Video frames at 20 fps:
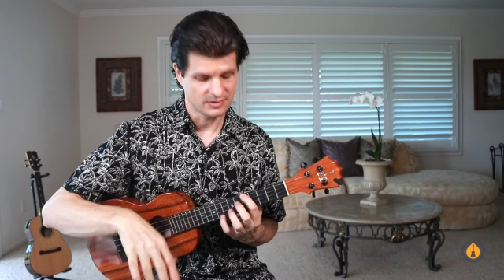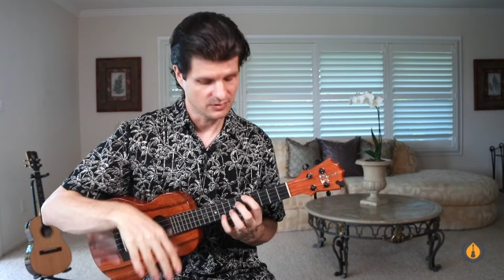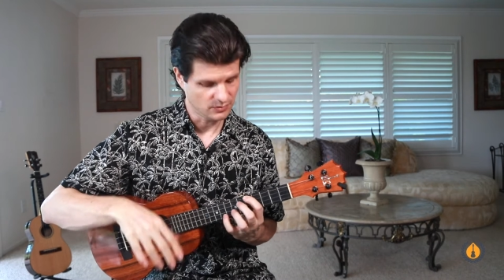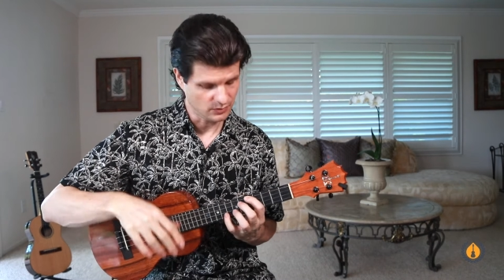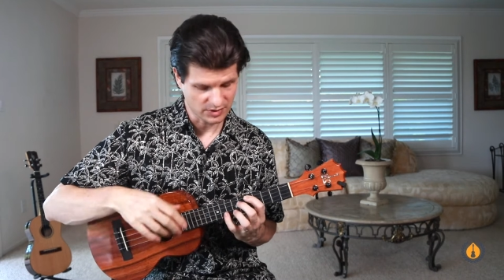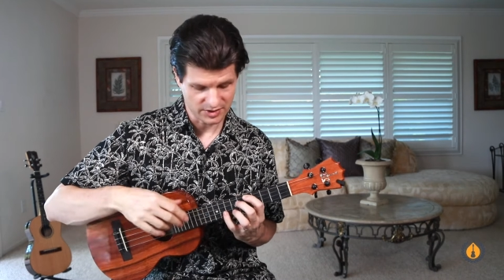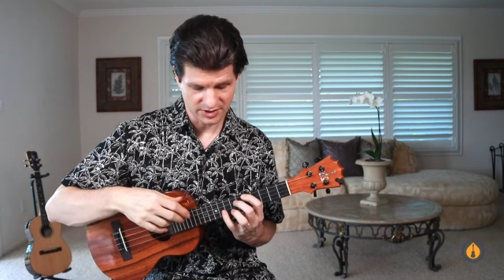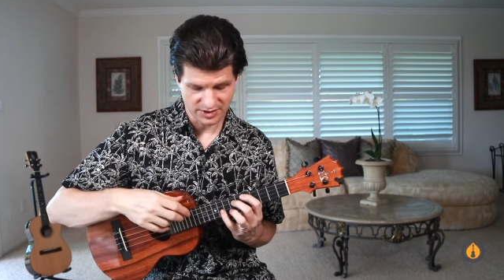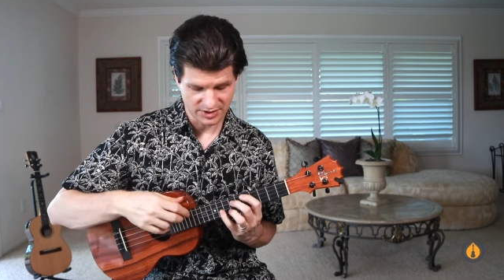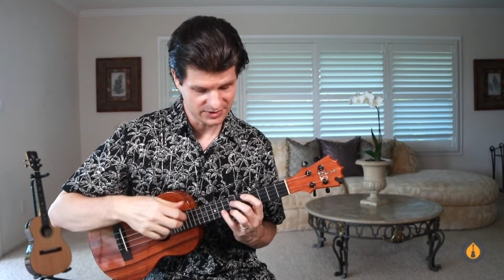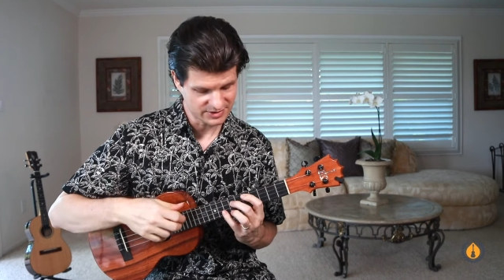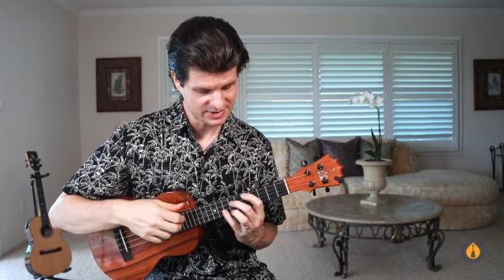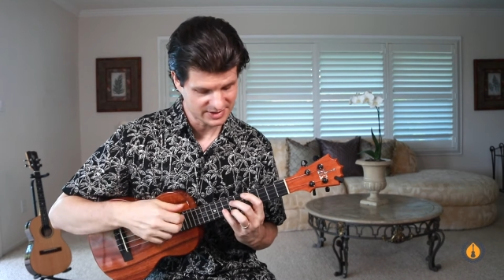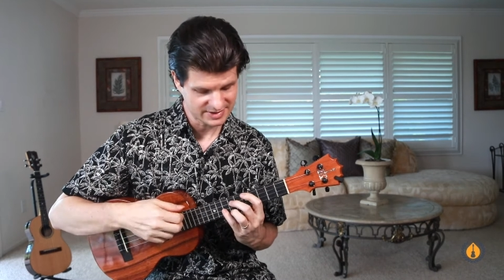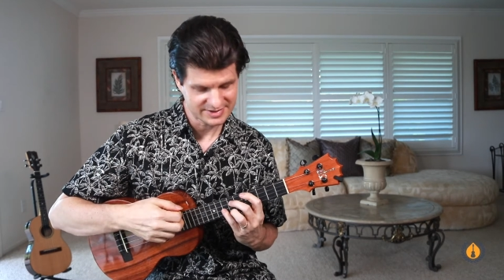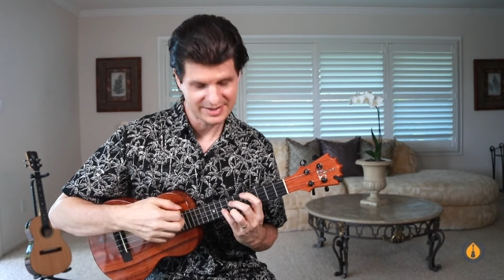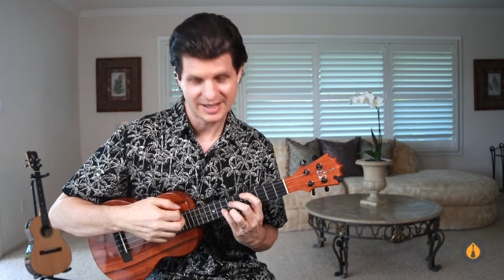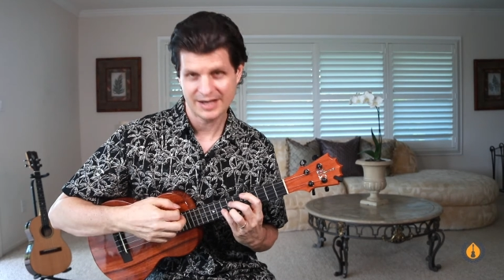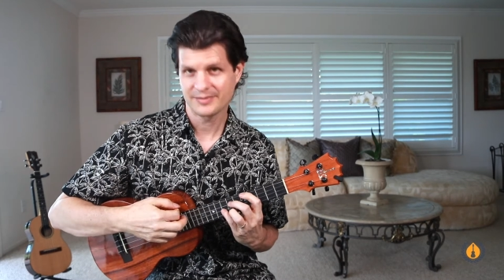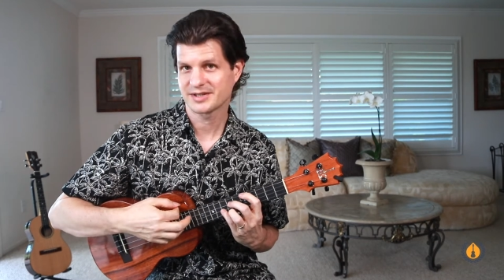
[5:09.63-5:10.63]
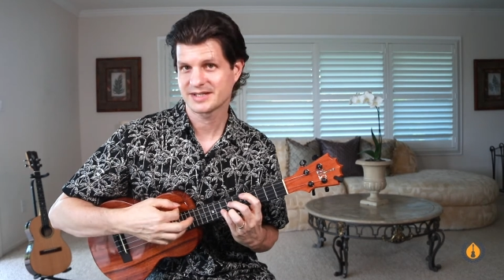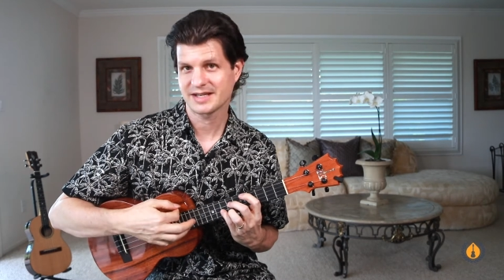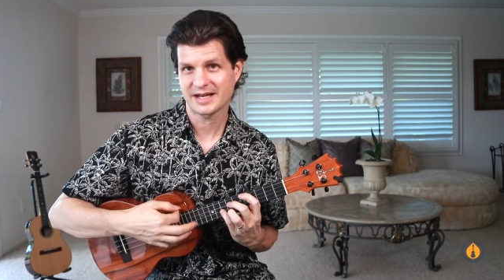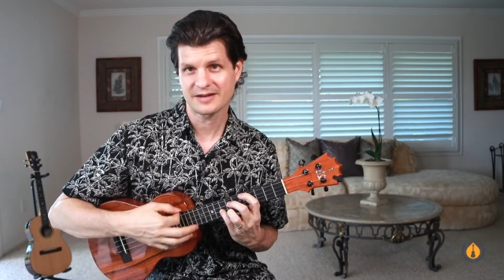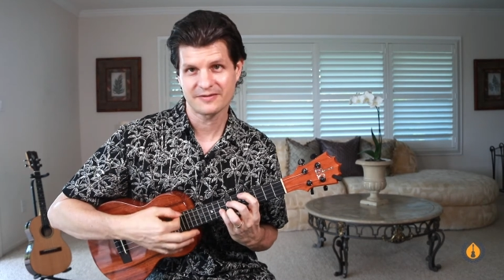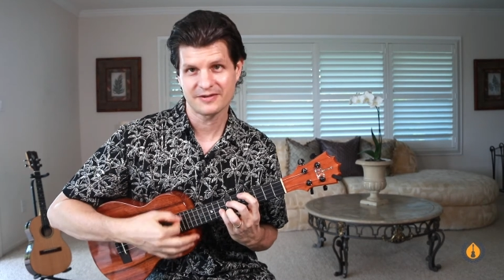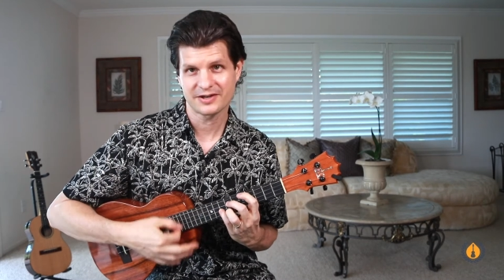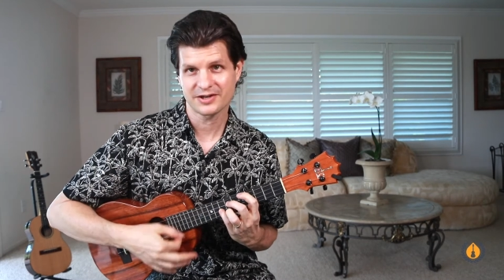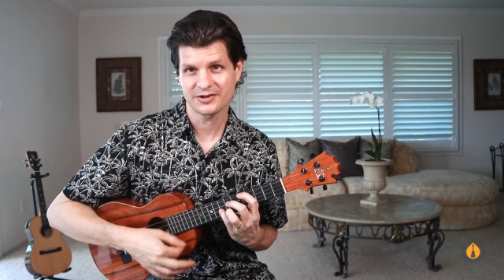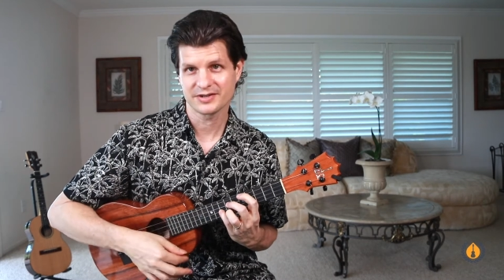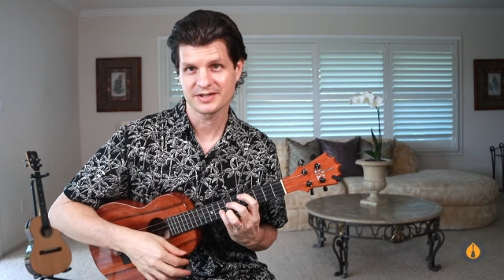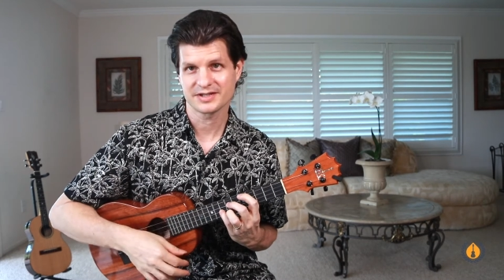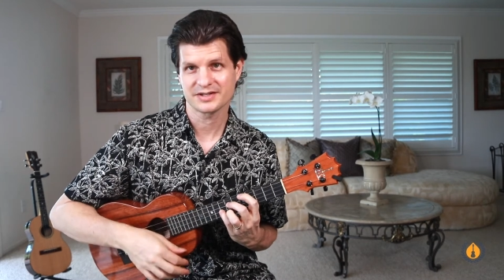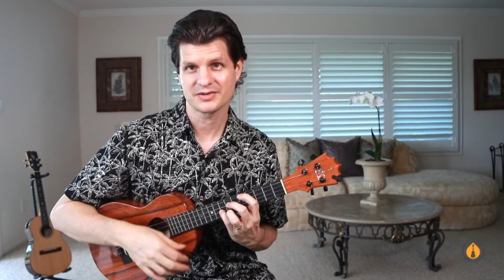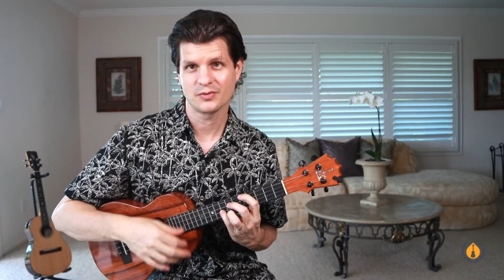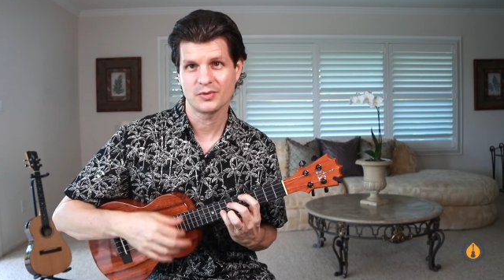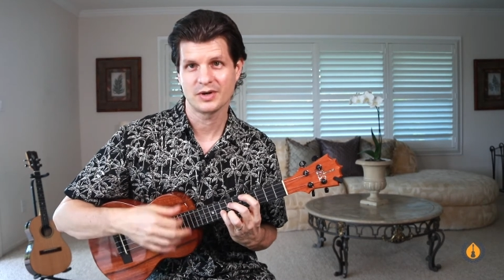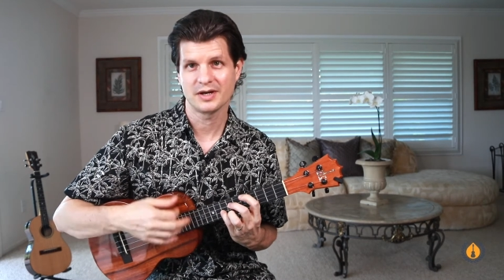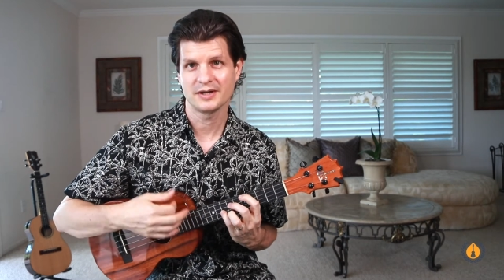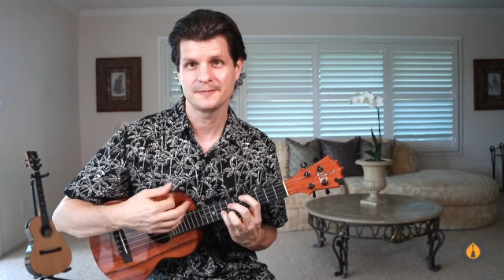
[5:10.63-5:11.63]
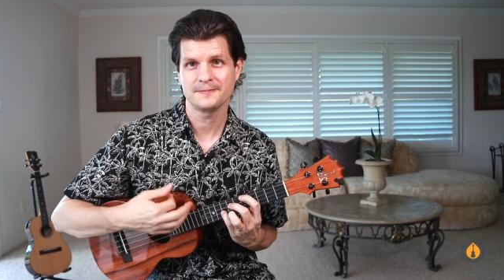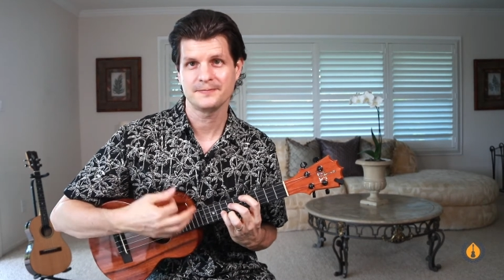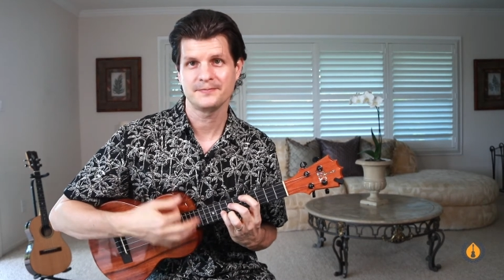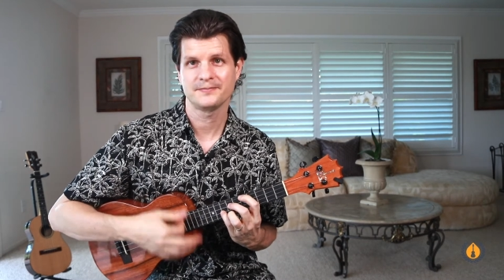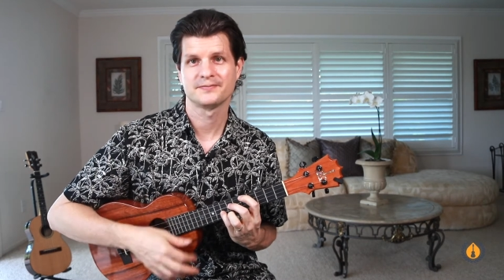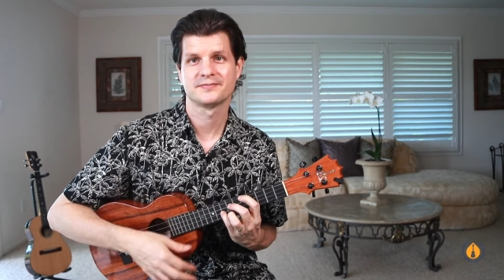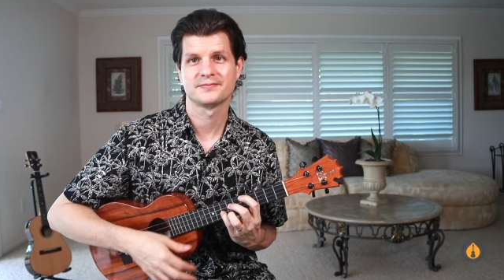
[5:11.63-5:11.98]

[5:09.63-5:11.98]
We're going to use these same exact fingerings. 1,